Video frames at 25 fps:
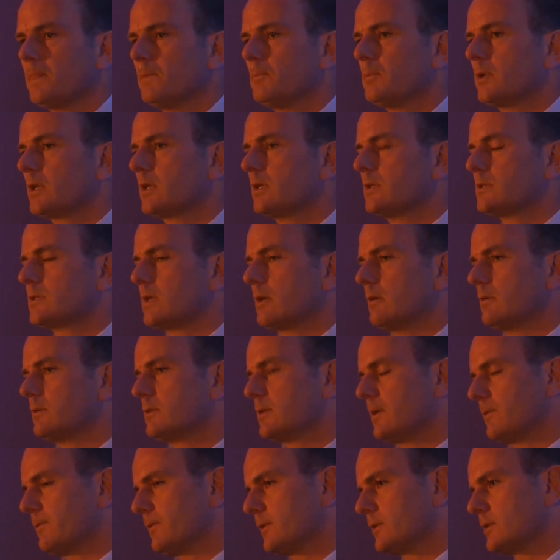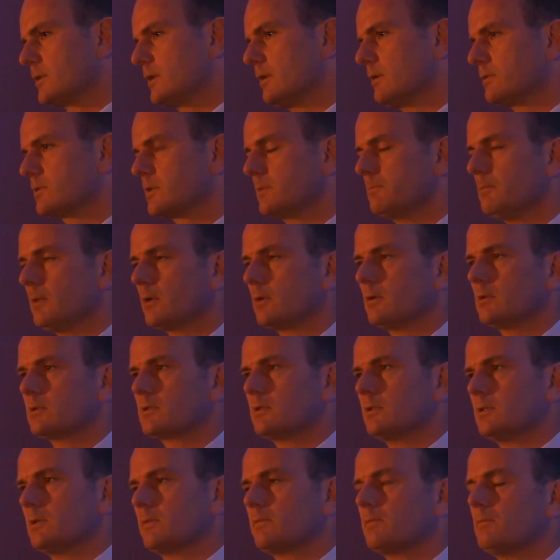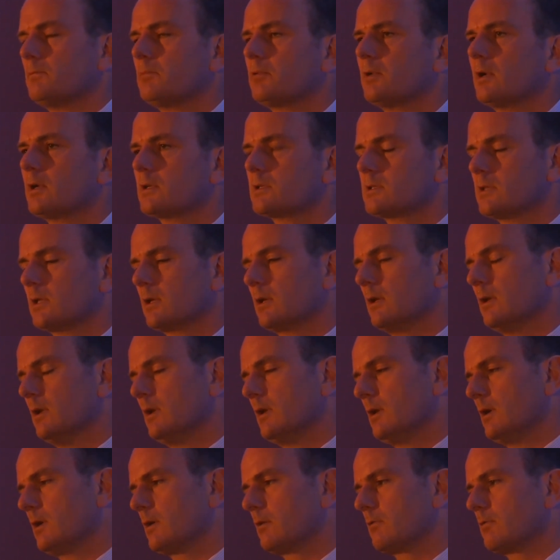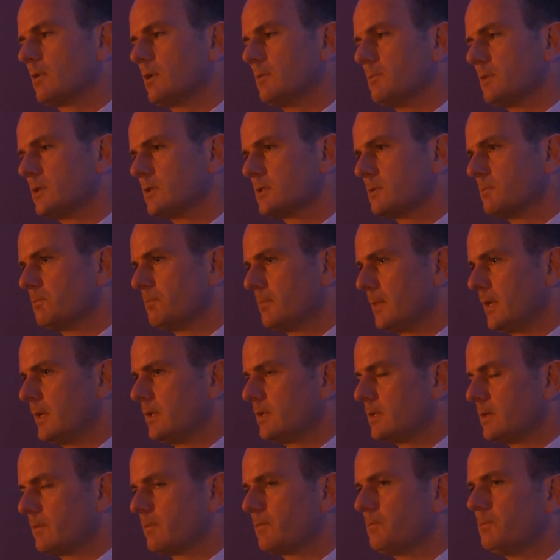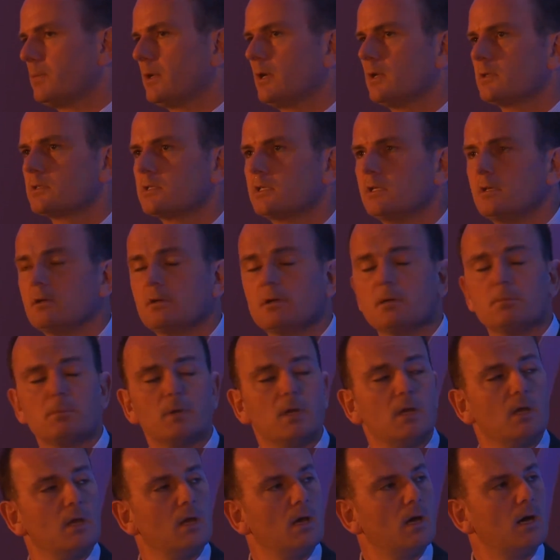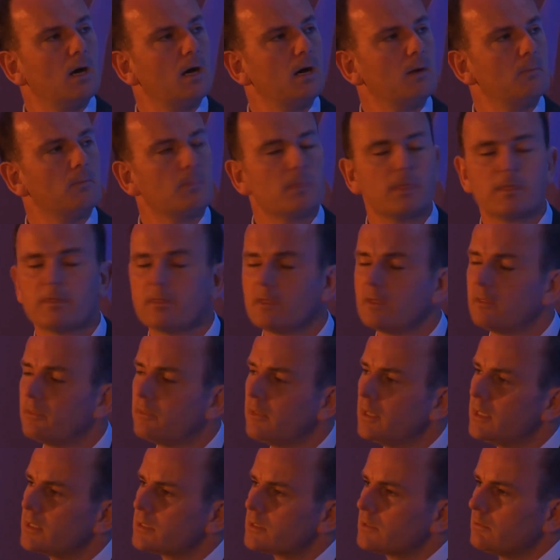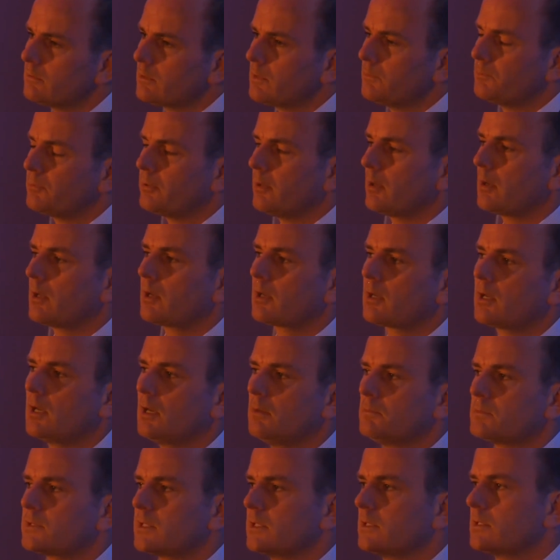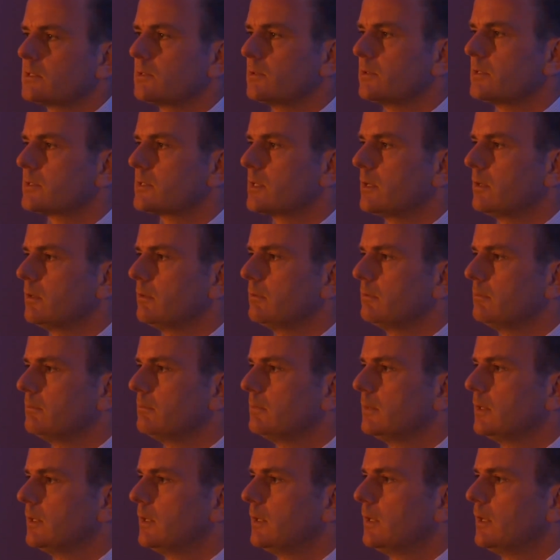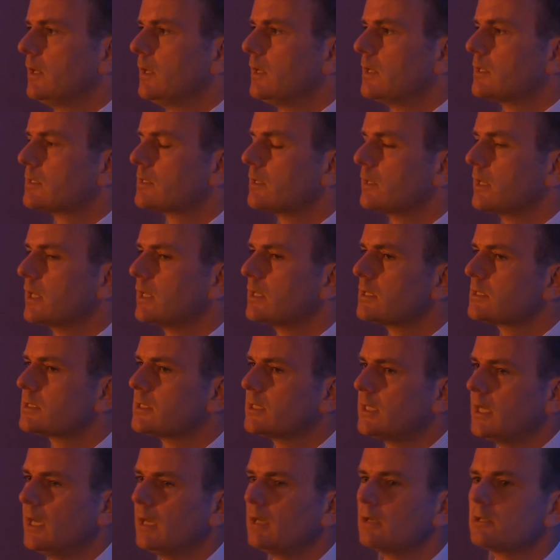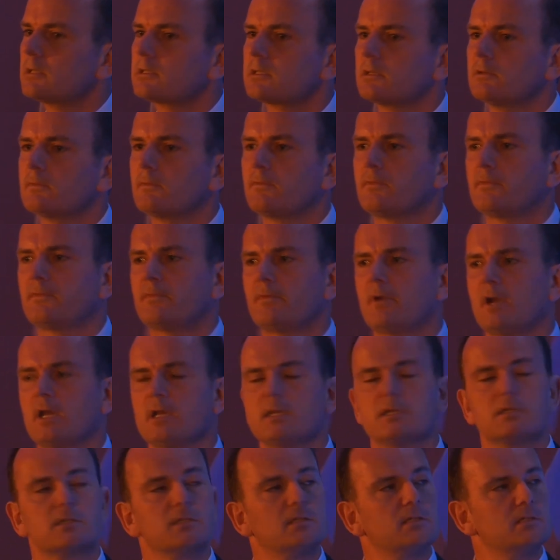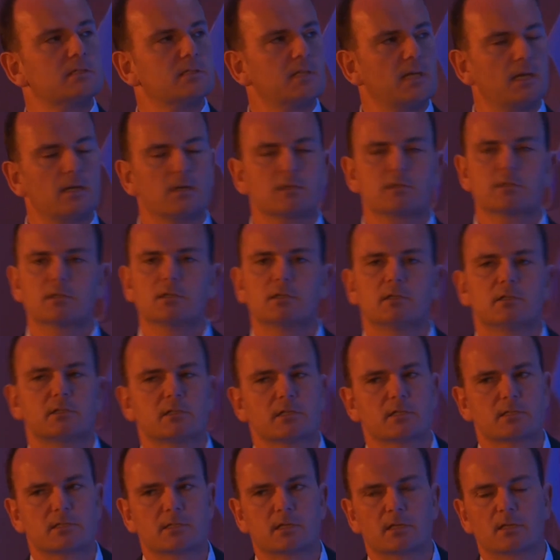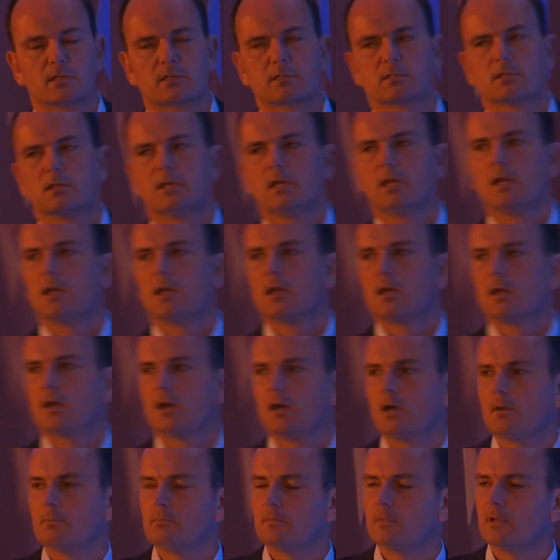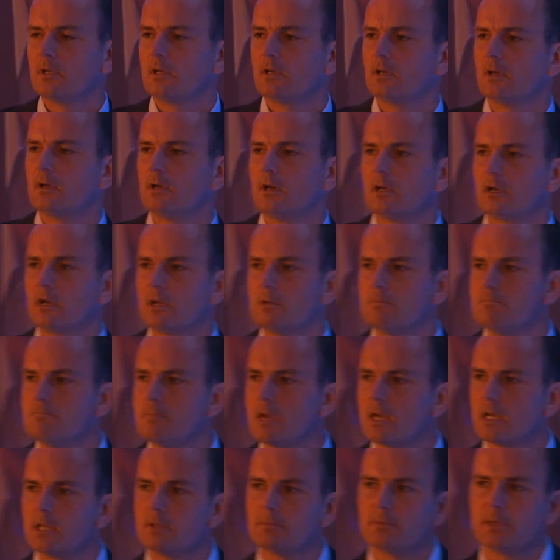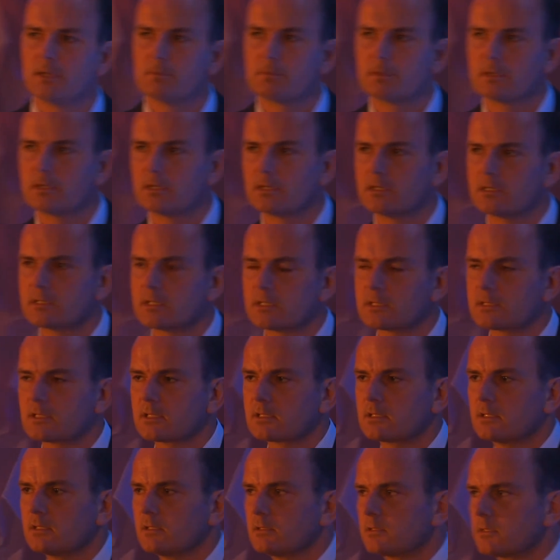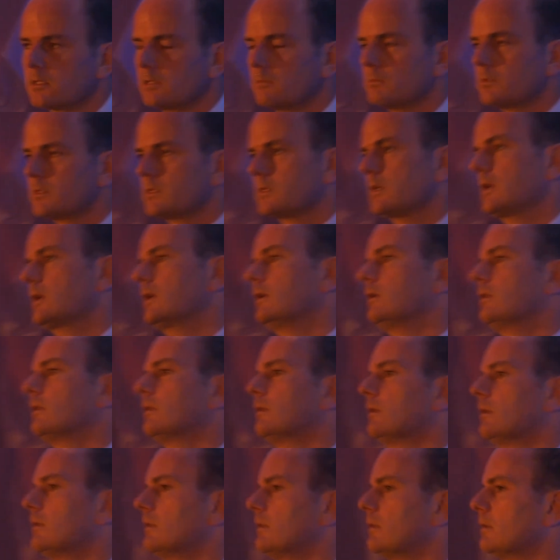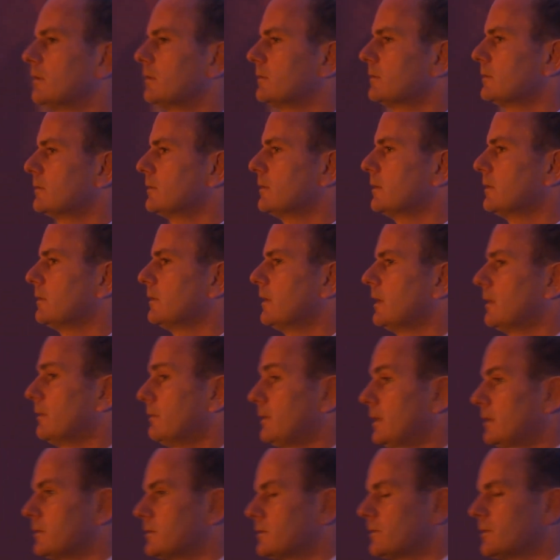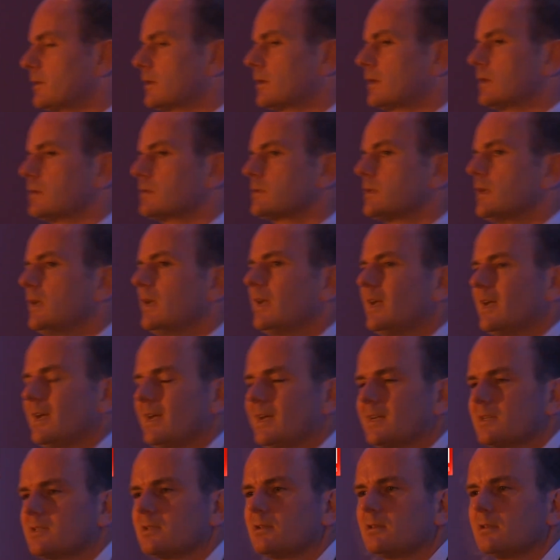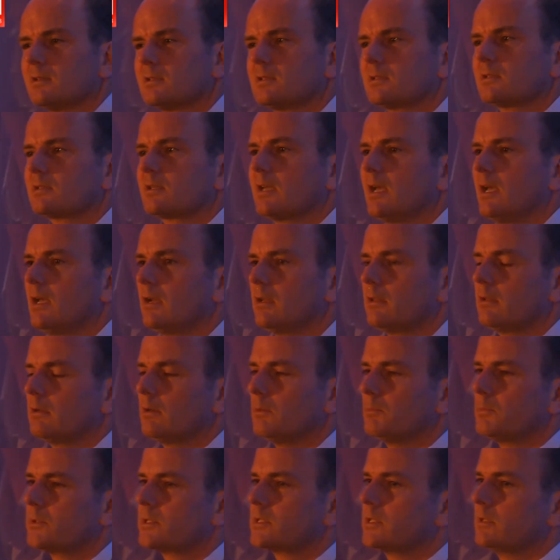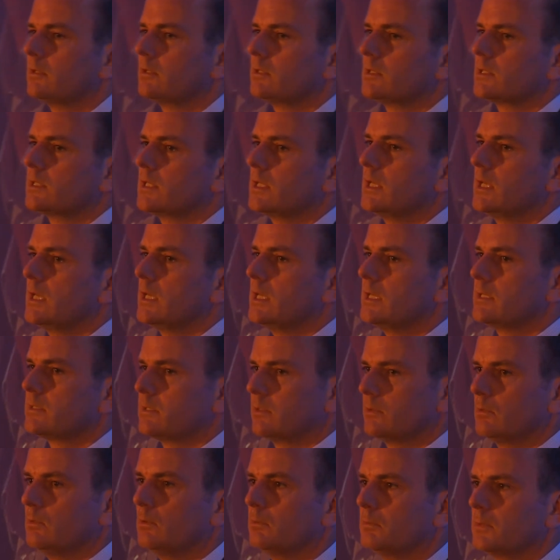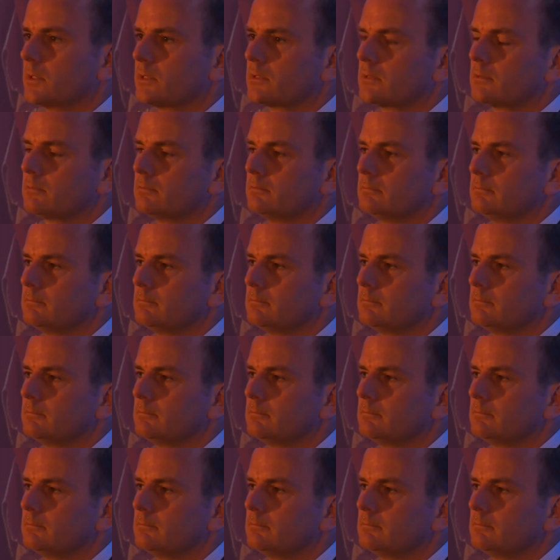because there are different charging models and different pricing agreements in different parts of Europe, that this sort of product comes into its own. So the intelligent freight, intelligent logistics, I know many people in the logistics industry would say that they're doing this. Actually, the scale of the opportunity is enormous.